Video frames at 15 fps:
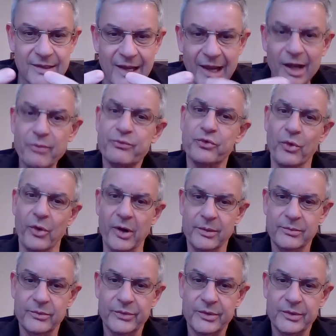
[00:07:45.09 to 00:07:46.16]

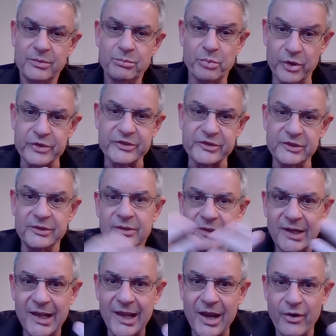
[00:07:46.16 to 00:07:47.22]
helpful person,
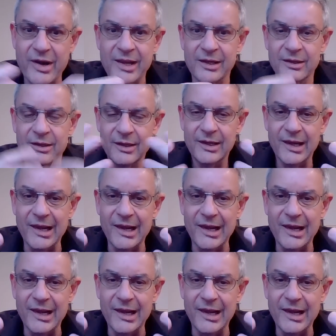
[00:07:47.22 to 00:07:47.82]
caring,